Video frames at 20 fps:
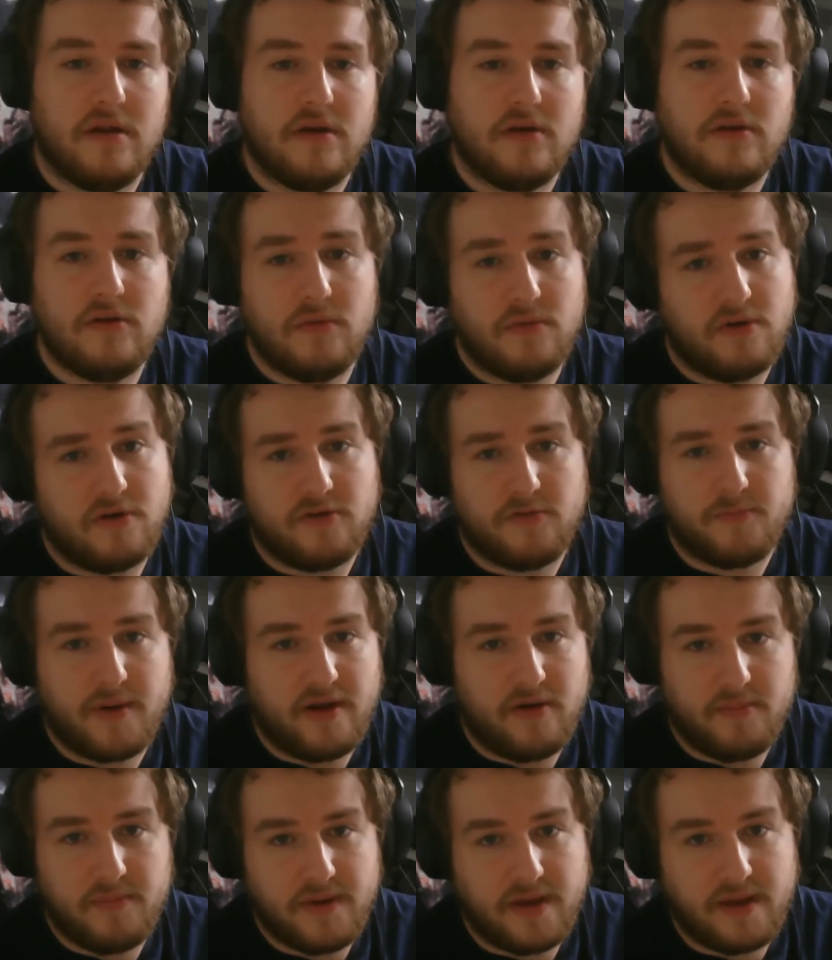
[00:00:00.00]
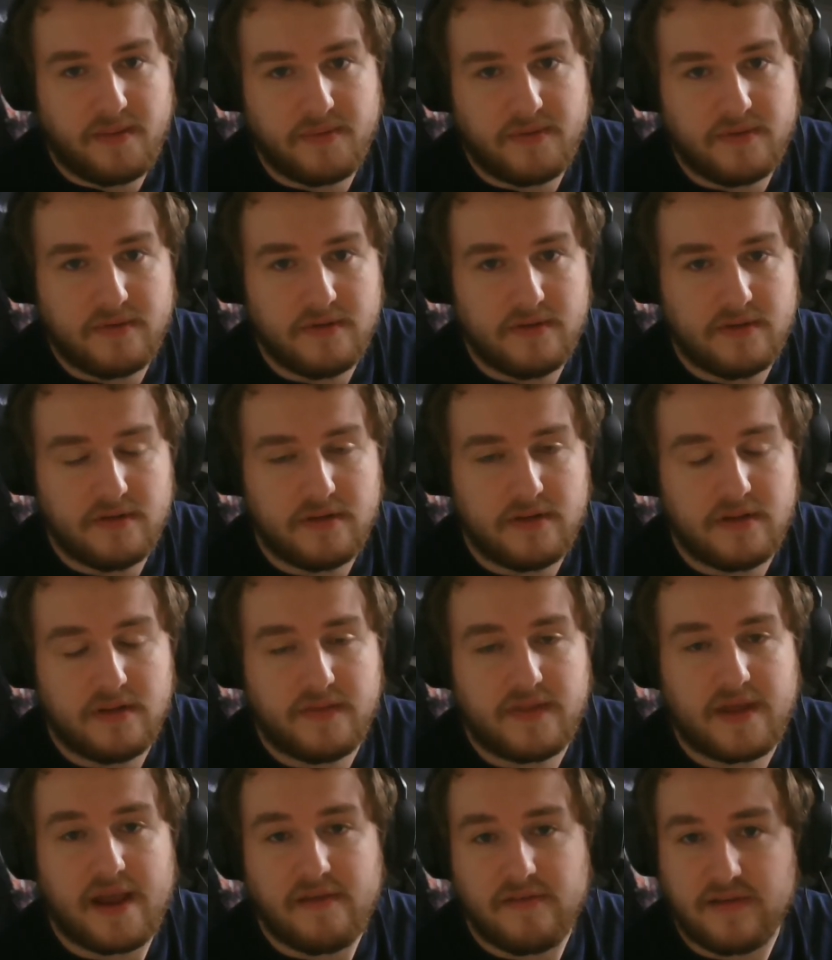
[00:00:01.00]
do not spy on people.
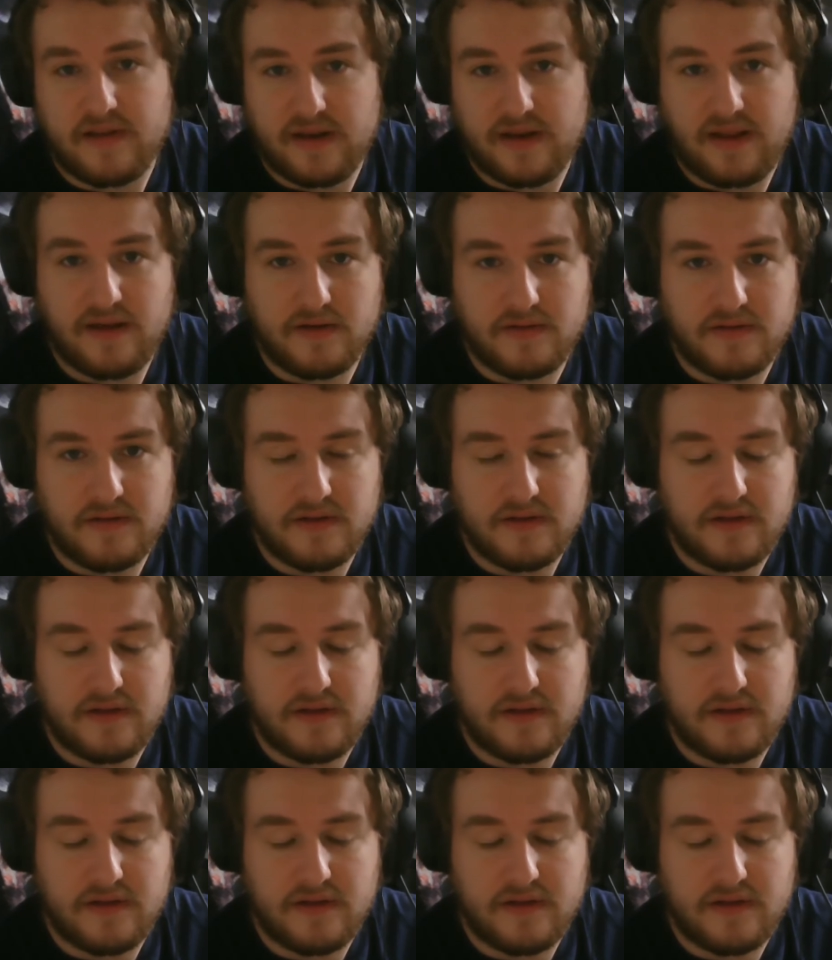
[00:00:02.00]
That is illegal.